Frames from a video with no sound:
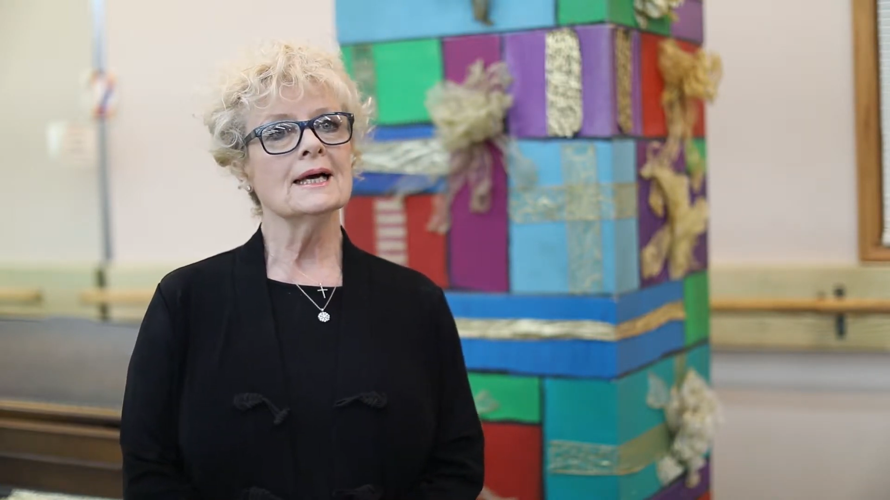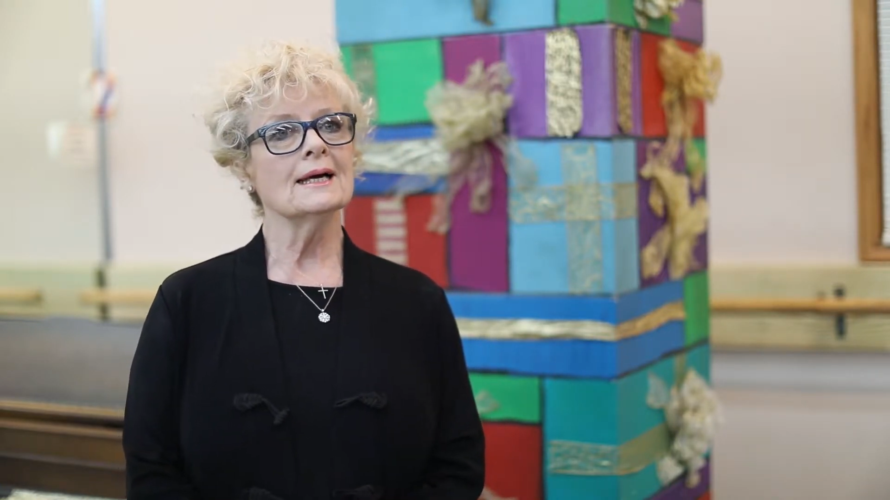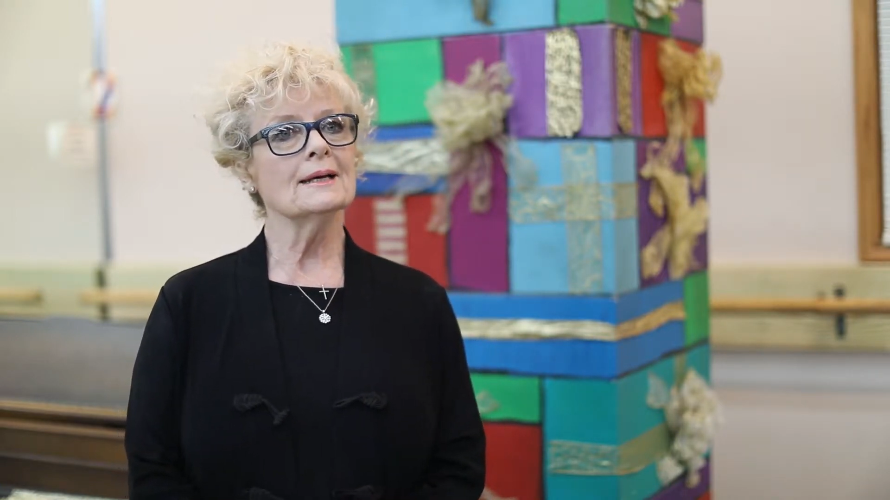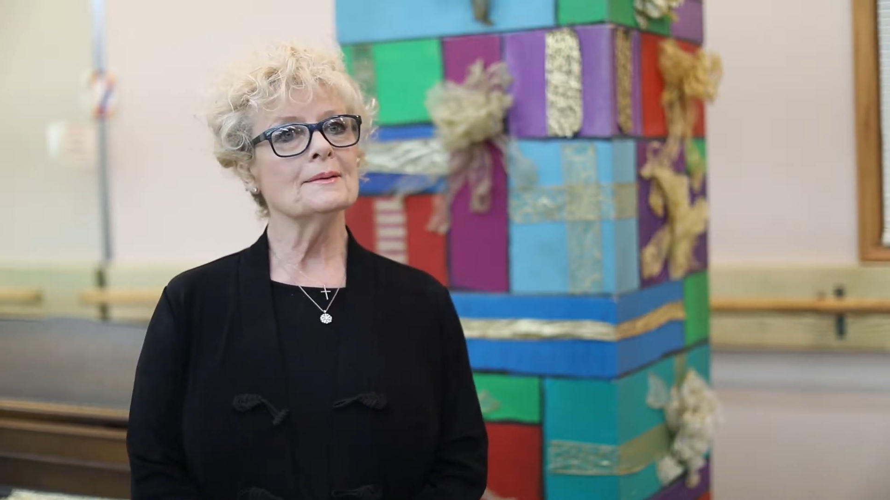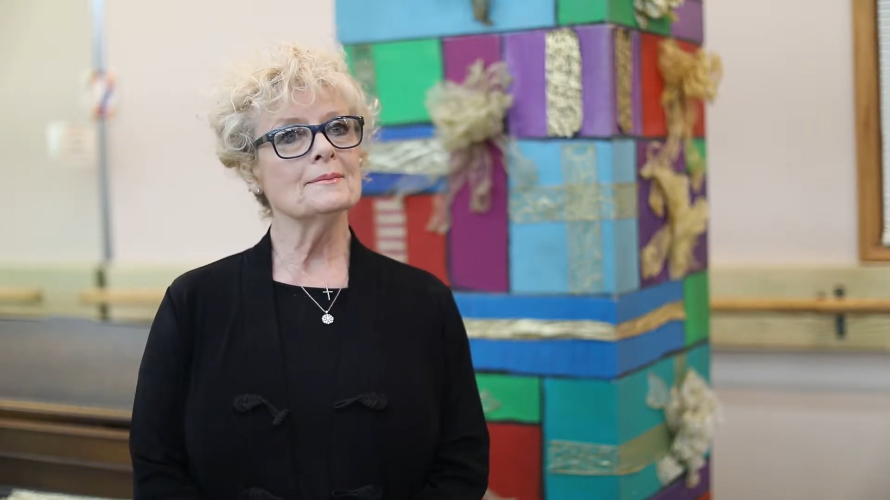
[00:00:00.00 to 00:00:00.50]

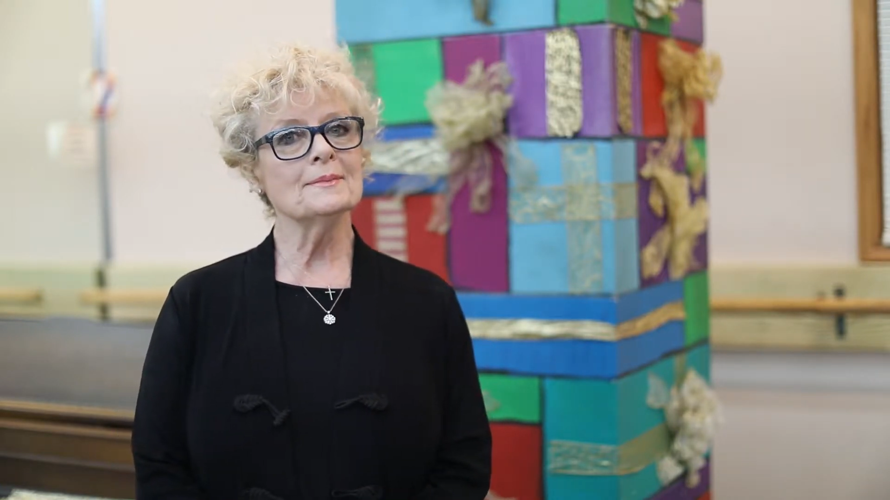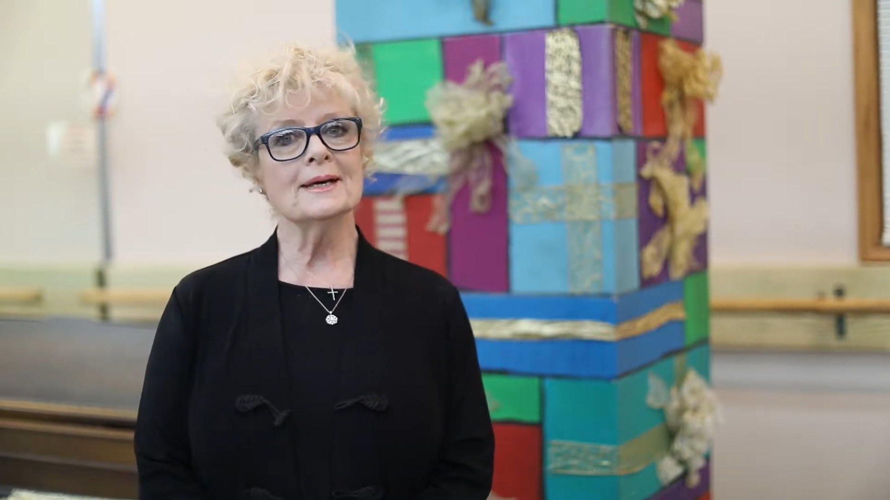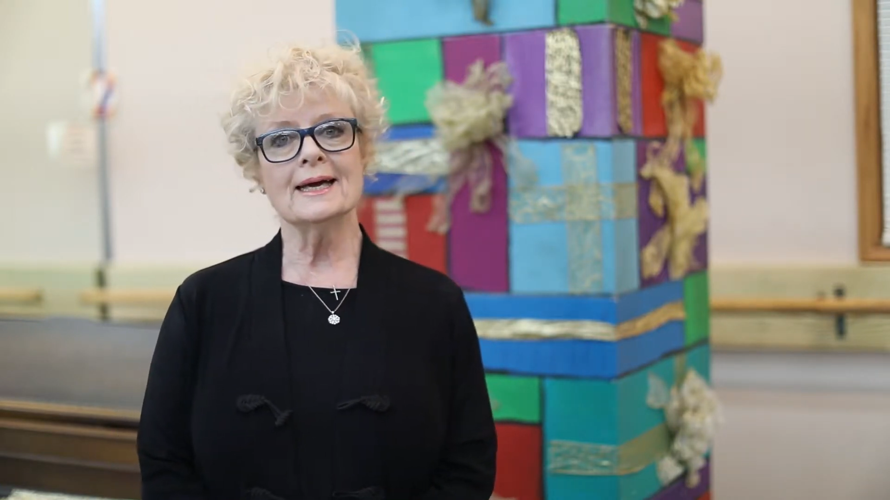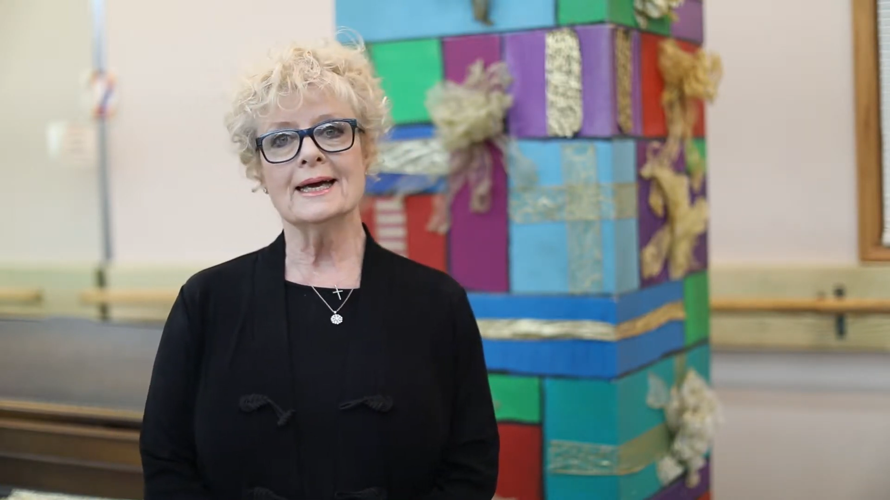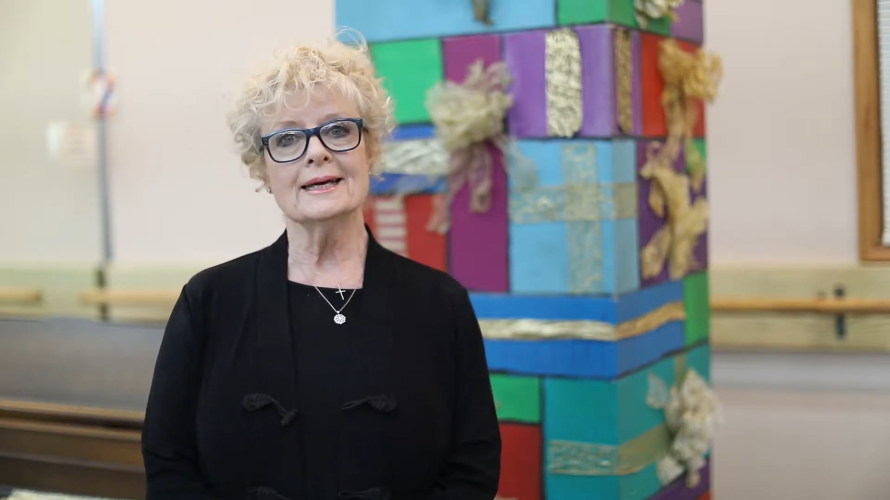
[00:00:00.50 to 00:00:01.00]
um,
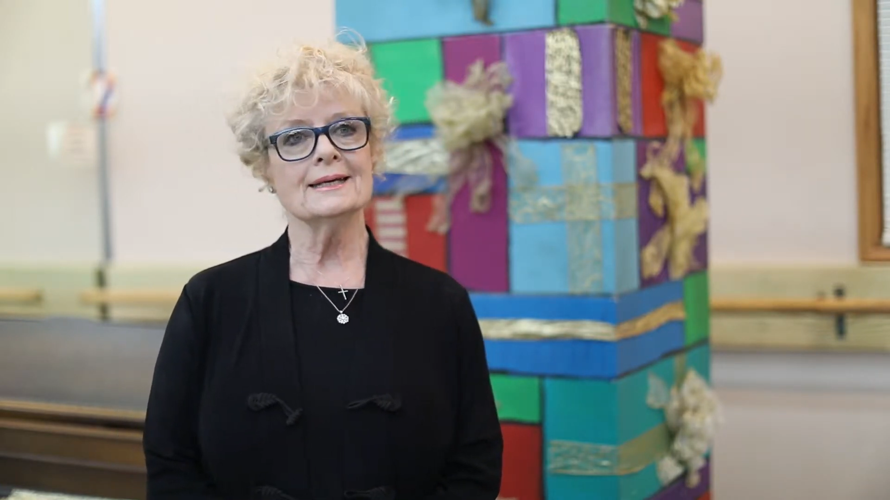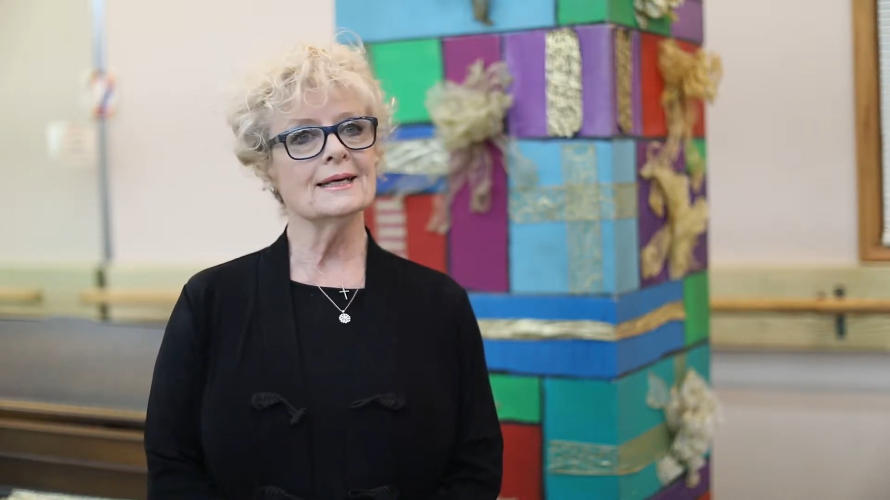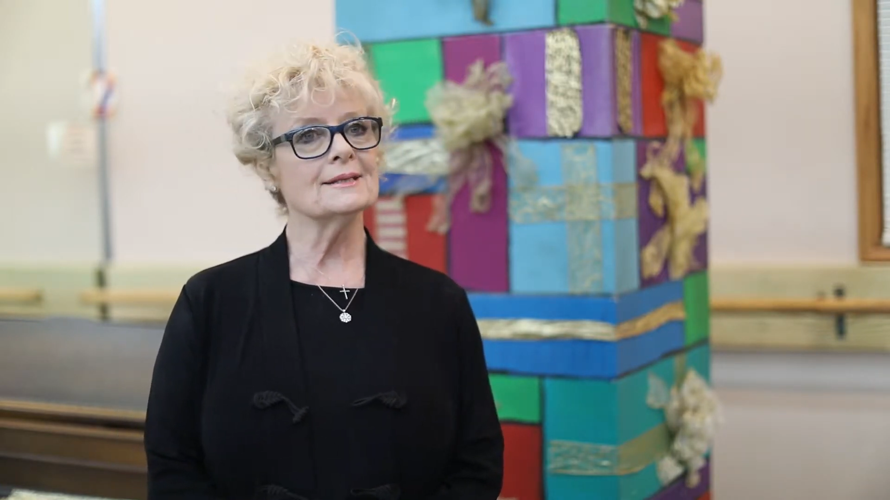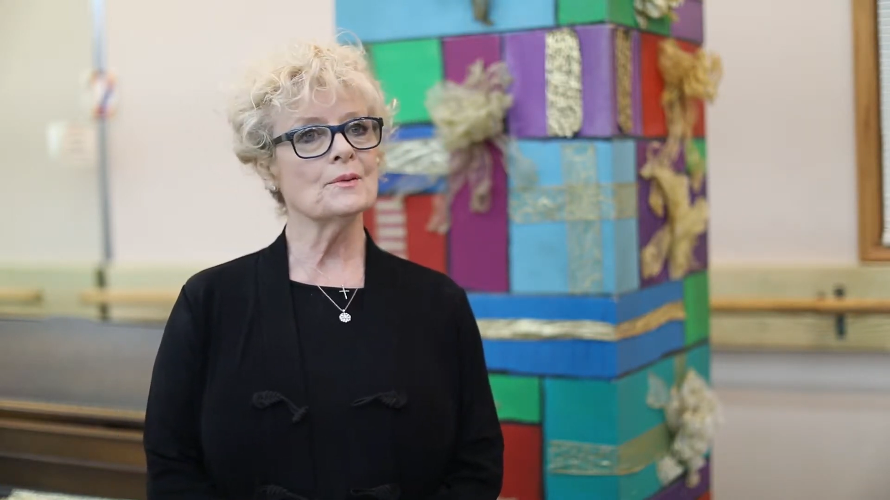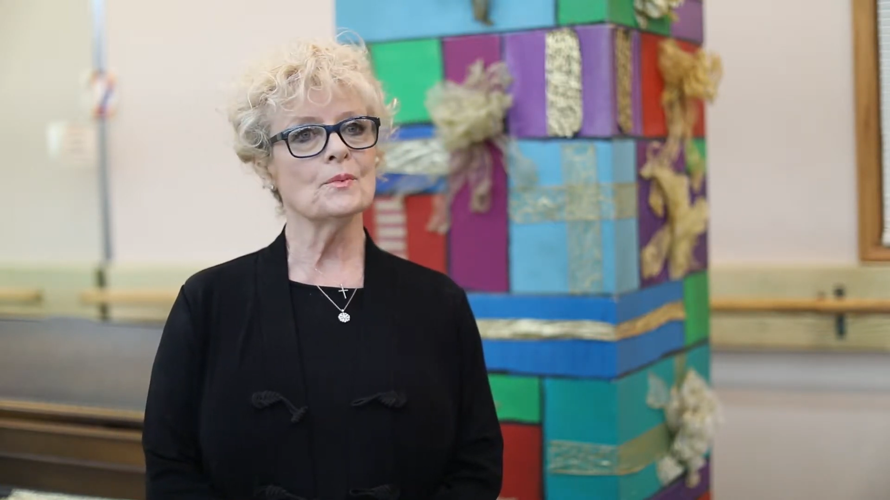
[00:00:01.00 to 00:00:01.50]
and it's a